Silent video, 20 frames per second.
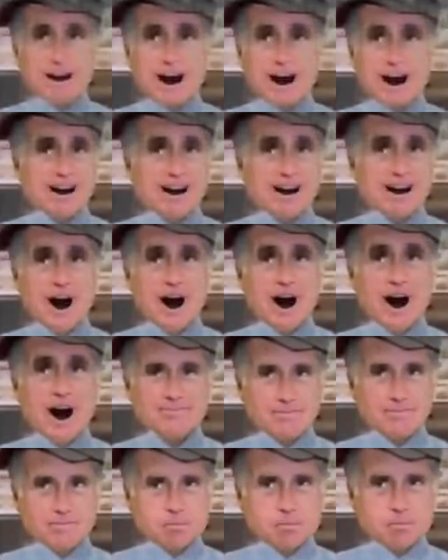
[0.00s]
Hello,
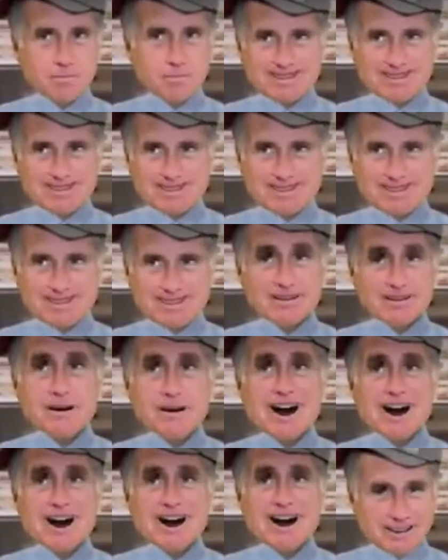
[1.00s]
everyone! It's
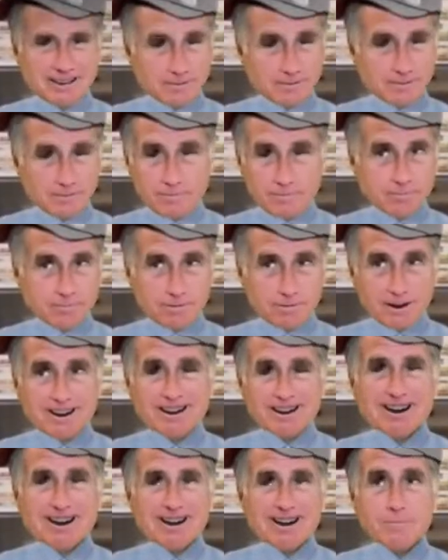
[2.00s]
me, your
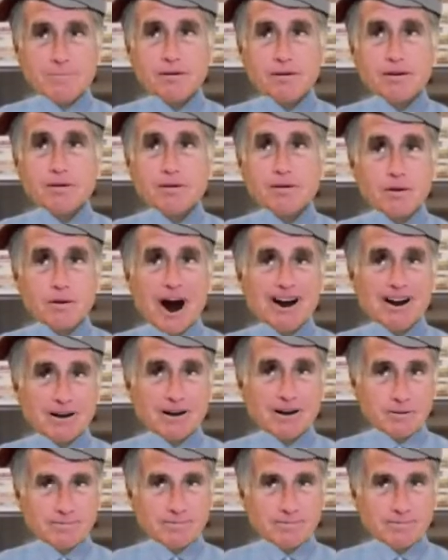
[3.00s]
friendly neighborhood rhino.